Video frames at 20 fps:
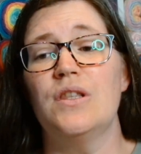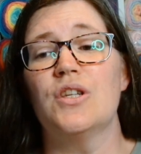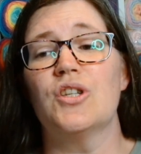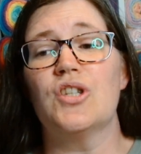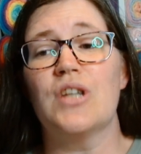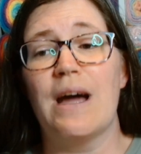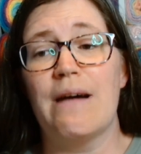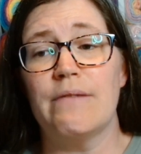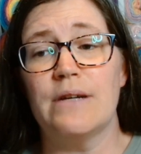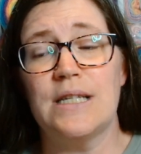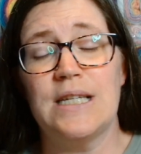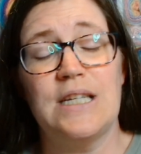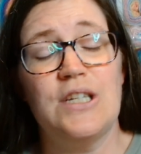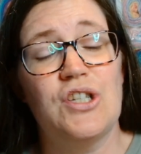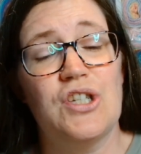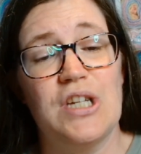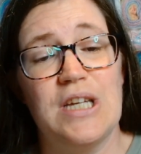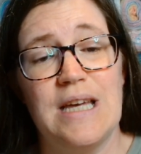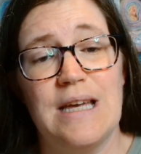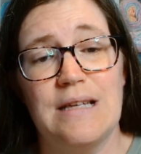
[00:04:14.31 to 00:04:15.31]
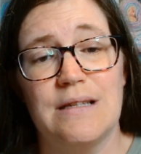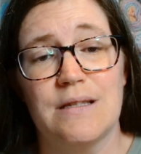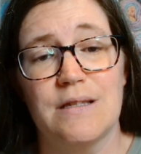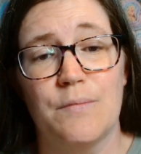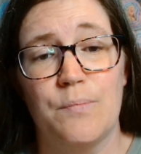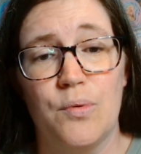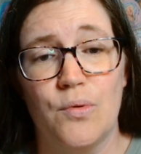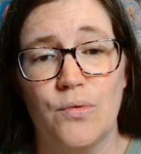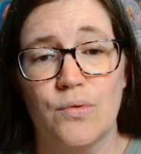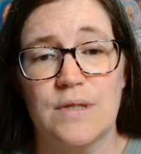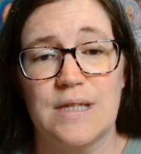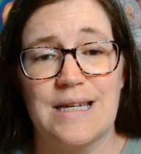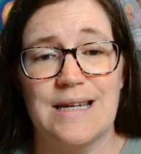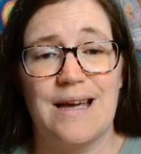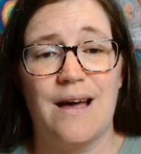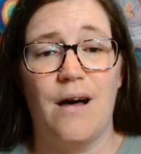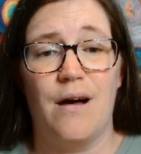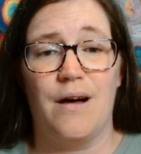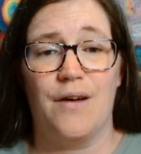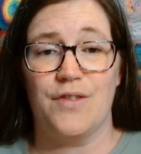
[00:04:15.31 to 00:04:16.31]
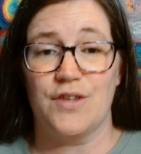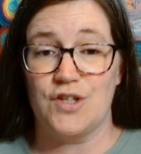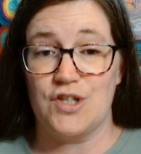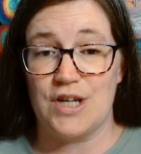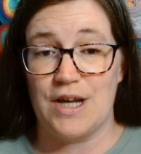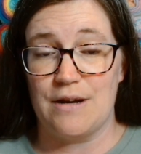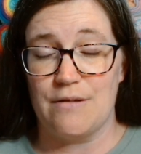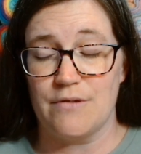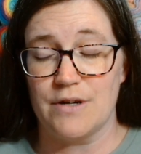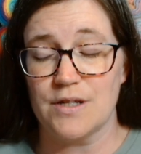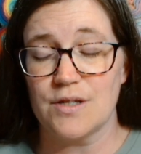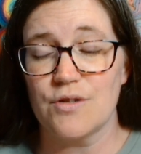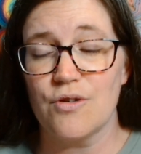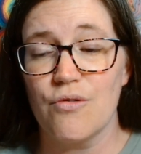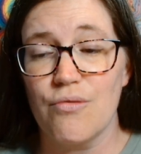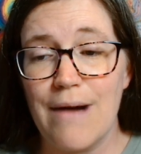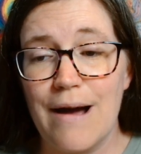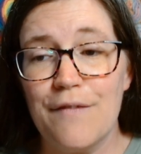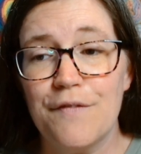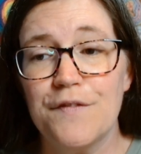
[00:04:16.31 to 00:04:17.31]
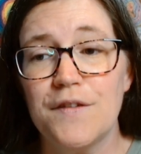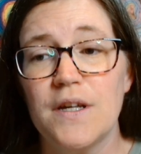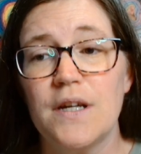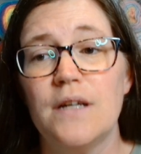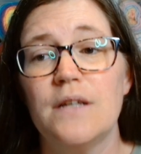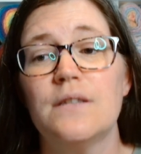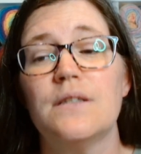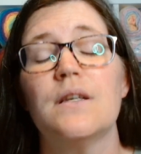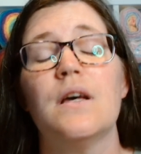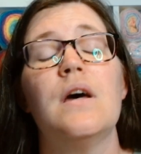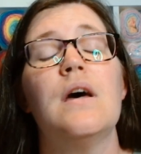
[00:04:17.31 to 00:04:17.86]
The charity she is supporting are the Generous Crafters.